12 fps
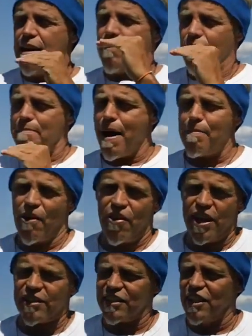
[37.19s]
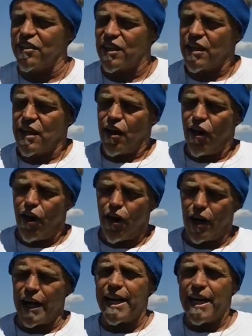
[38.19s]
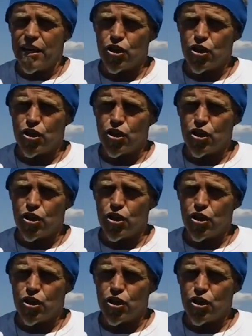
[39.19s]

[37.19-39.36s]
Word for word: Remember, this is early